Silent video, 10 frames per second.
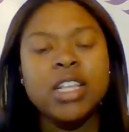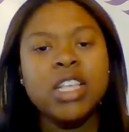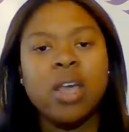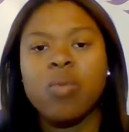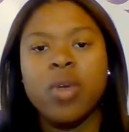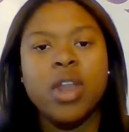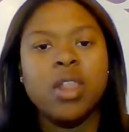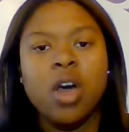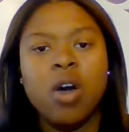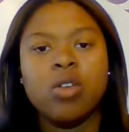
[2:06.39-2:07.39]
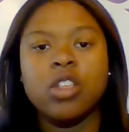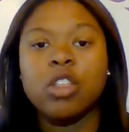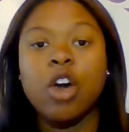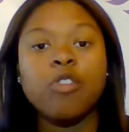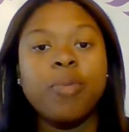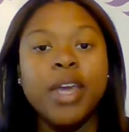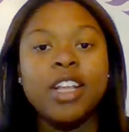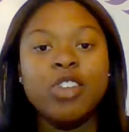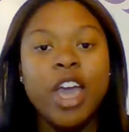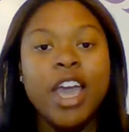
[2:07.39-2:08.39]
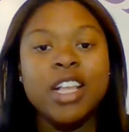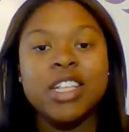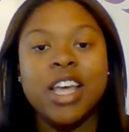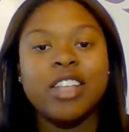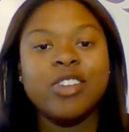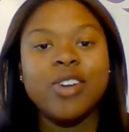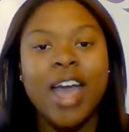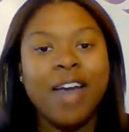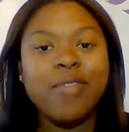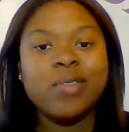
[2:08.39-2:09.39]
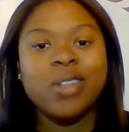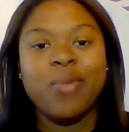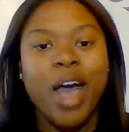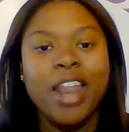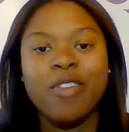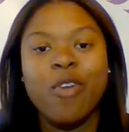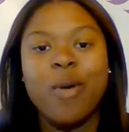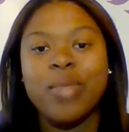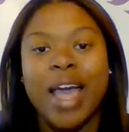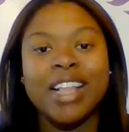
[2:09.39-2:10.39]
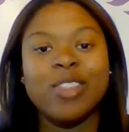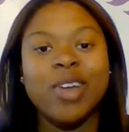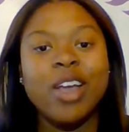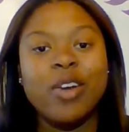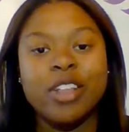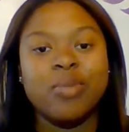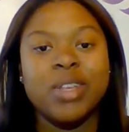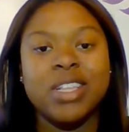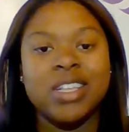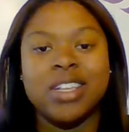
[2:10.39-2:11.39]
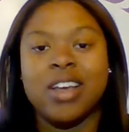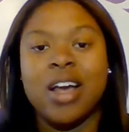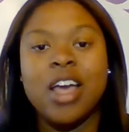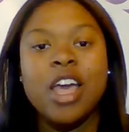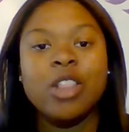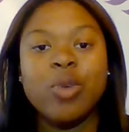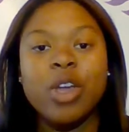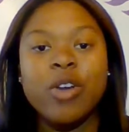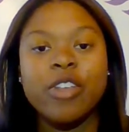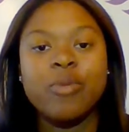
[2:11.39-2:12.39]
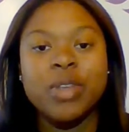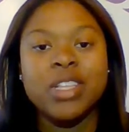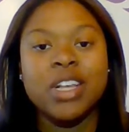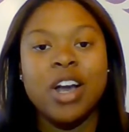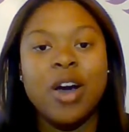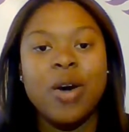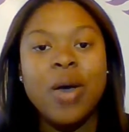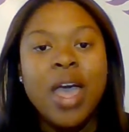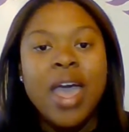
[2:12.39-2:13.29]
Let's get rid of those PJs that you got from somebody from like 3 Christmases ago,